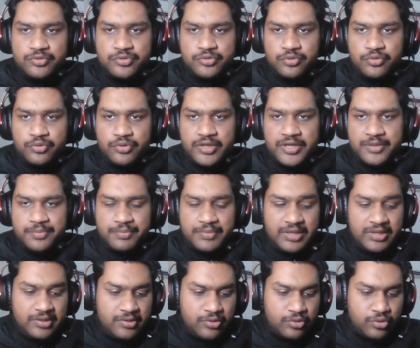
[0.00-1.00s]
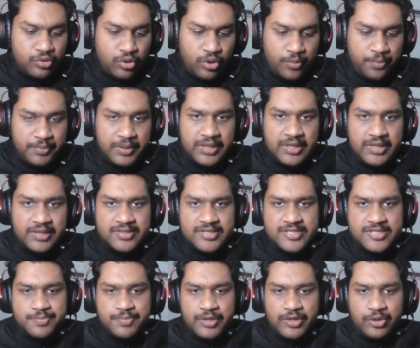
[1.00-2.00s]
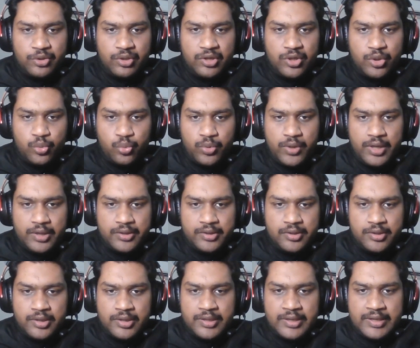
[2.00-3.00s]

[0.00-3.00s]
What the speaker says: So let me copy this particular one